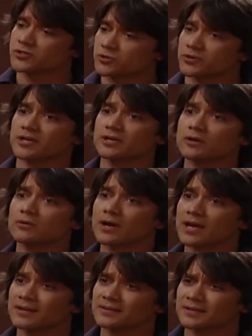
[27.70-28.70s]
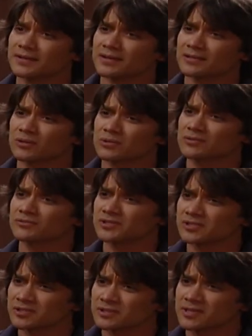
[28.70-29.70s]
Trujillo and a uh, low-level
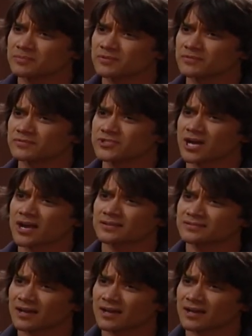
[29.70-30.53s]
dealer the name of John